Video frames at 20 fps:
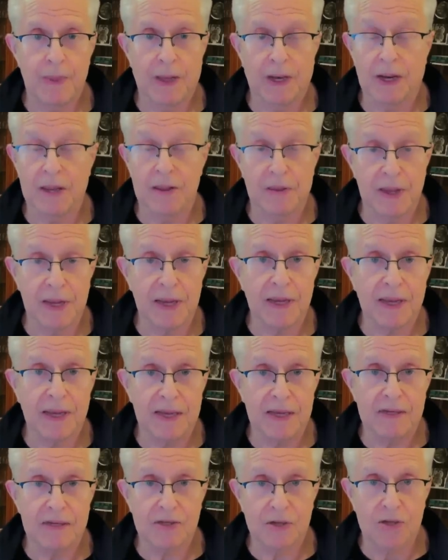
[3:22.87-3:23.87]
And I think
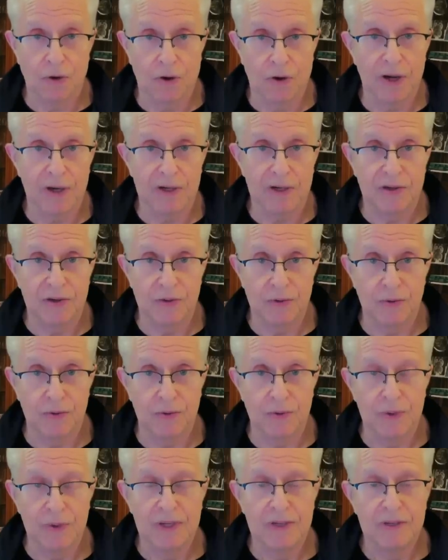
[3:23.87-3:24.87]
he is going
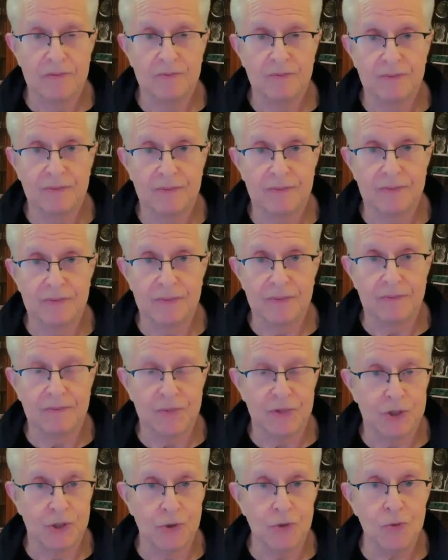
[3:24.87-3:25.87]
to
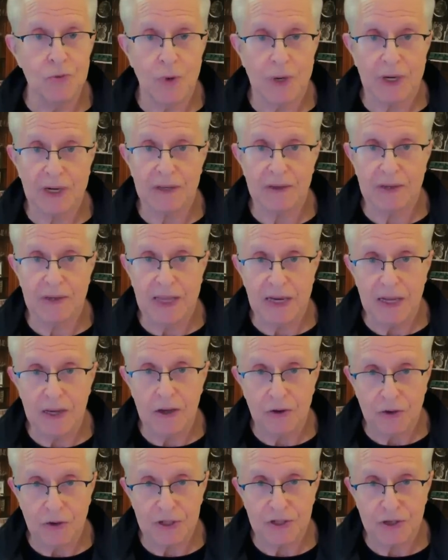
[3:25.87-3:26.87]
do what any
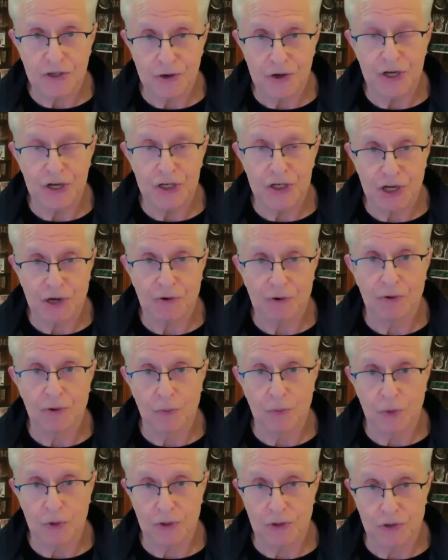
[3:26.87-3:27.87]
good attorney
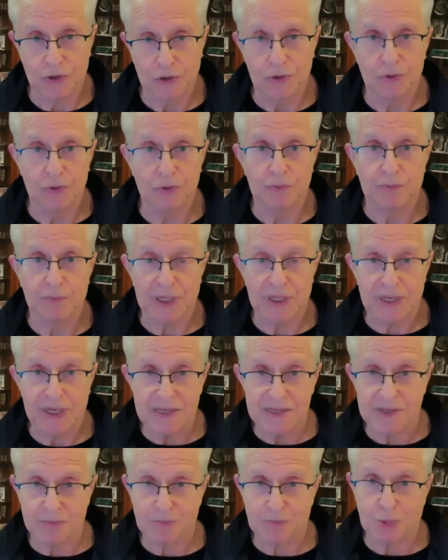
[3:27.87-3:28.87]
general would do, but
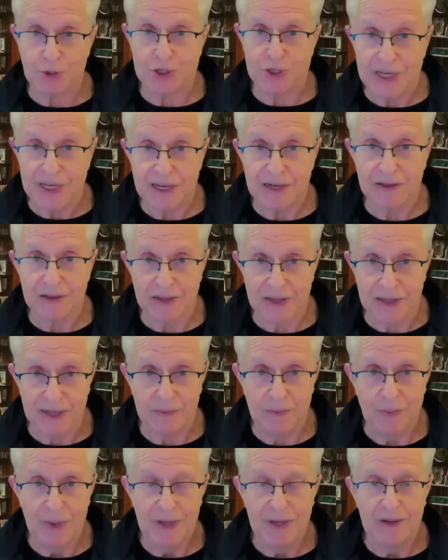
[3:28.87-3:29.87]
he's a
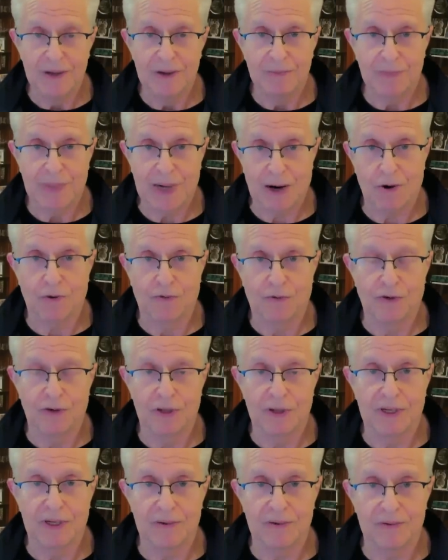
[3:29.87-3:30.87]
particularly
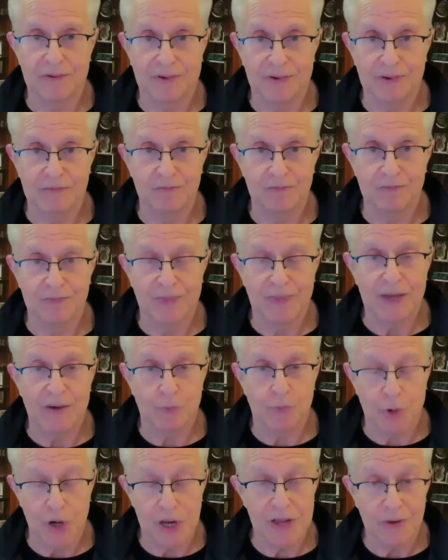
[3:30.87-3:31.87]
powerful and,
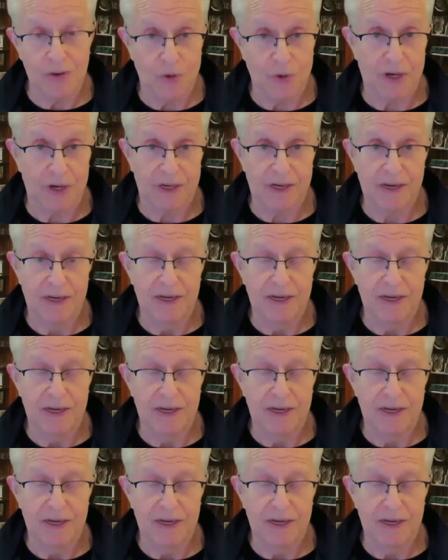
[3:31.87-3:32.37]
and brilliant one,